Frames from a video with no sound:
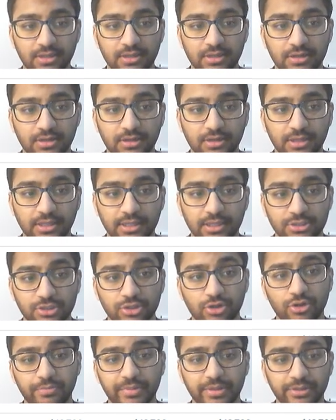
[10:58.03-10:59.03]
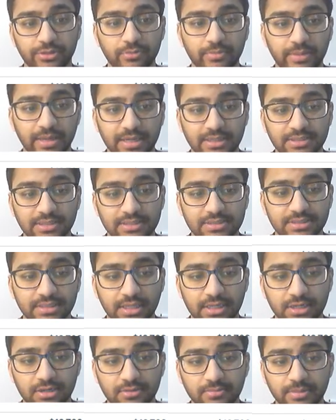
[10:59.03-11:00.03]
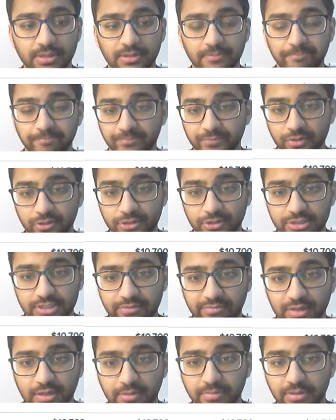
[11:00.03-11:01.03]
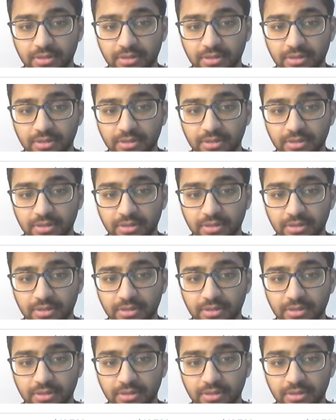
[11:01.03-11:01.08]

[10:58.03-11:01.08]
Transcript: Uh, I guess you could play Eubanks at center, but you're just giving up a